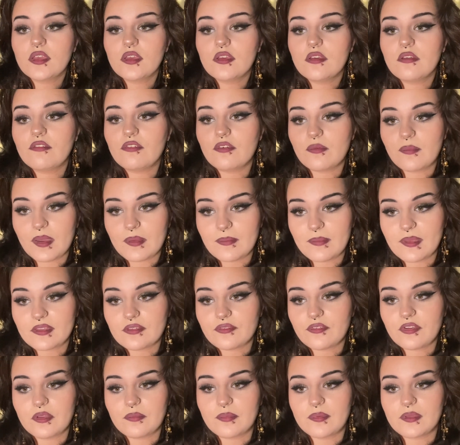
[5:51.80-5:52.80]
for my
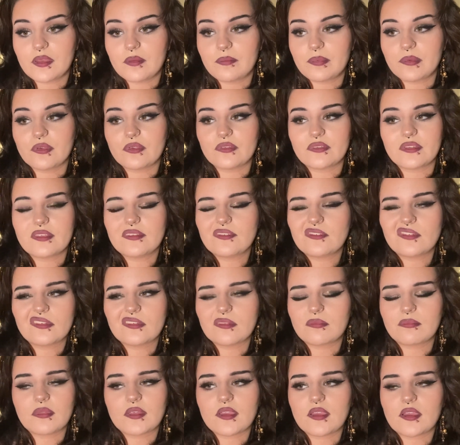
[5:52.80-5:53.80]
emetophobia, because it's just
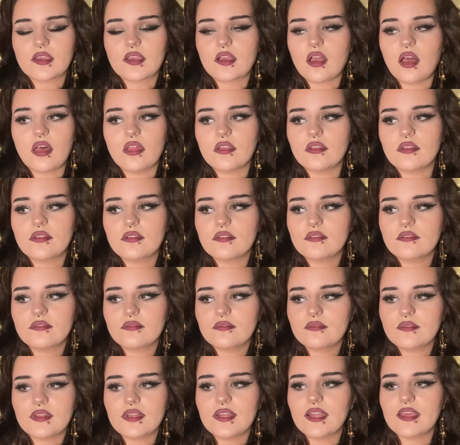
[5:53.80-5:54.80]
something I can't
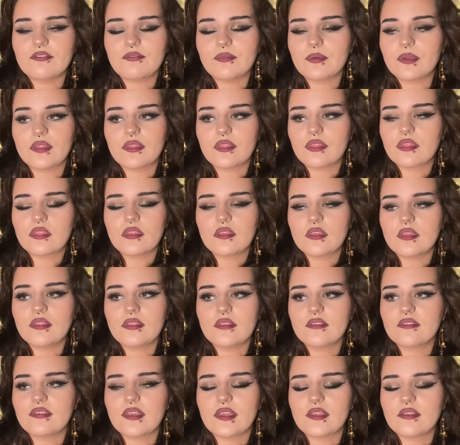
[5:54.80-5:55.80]
live with, in the
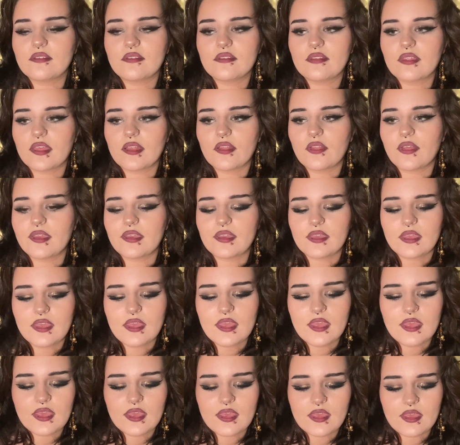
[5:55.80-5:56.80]
sense that, like,
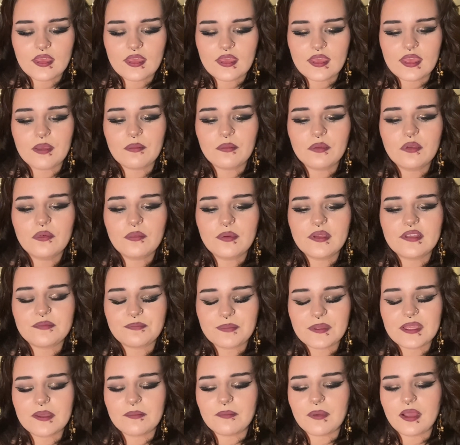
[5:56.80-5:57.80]
it will always
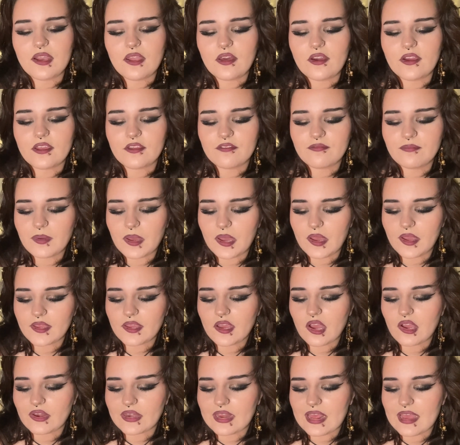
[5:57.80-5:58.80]
be in my life, but I
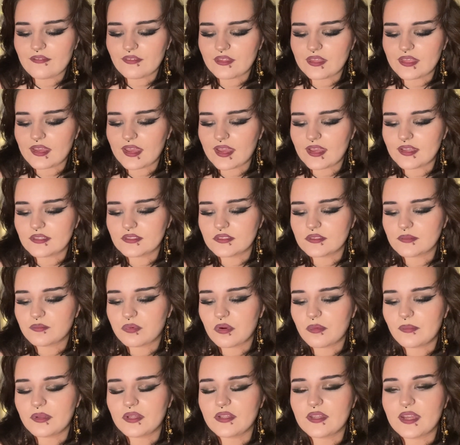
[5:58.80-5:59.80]
can't have it as
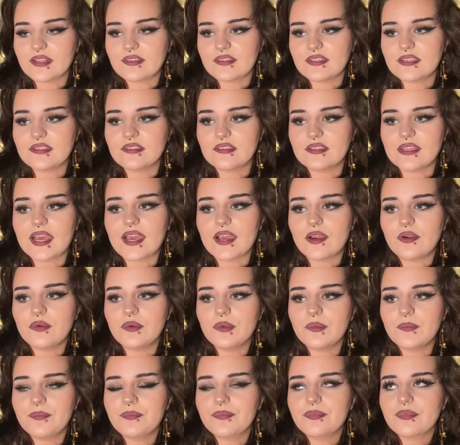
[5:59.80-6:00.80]
prominent as it is now.
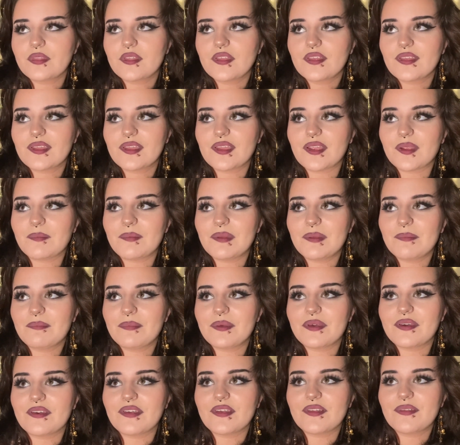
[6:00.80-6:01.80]
I
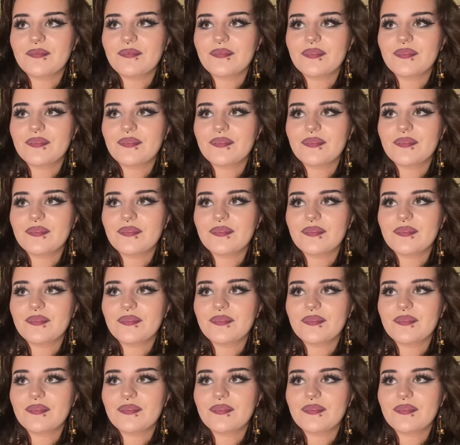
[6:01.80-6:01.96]
remember